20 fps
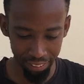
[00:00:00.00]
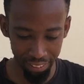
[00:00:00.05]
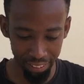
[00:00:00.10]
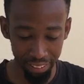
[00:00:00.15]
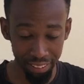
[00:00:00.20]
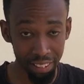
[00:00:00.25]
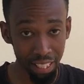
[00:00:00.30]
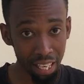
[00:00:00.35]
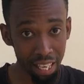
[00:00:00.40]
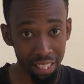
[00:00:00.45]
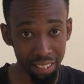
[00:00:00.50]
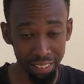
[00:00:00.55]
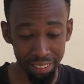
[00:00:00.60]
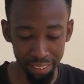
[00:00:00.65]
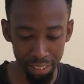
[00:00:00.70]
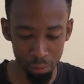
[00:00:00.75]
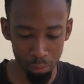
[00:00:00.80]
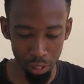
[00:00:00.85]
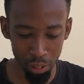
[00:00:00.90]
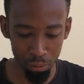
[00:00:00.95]
Sister, and
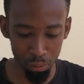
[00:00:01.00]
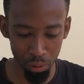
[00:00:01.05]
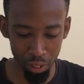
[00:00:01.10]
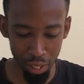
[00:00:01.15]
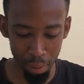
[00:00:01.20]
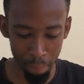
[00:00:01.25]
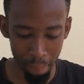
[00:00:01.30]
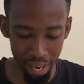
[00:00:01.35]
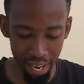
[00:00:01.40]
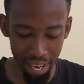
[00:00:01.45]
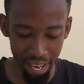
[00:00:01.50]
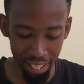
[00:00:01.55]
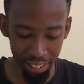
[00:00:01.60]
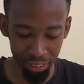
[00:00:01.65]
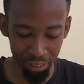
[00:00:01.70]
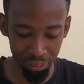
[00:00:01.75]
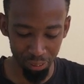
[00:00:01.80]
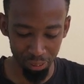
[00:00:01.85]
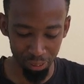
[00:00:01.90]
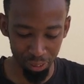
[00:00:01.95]
see what Wode
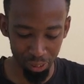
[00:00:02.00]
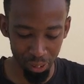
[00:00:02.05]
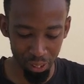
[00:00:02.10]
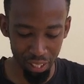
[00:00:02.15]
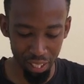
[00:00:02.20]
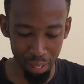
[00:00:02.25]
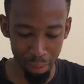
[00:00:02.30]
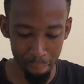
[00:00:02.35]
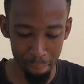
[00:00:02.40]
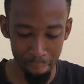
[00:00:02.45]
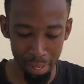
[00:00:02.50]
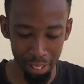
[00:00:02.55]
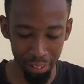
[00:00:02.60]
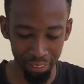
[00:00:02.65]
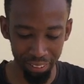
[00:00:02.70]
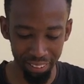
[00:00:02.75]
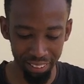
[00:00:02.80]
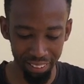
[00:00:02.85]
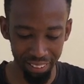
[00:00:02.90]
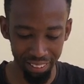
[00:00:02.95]
has to talk
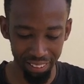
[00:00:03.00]
about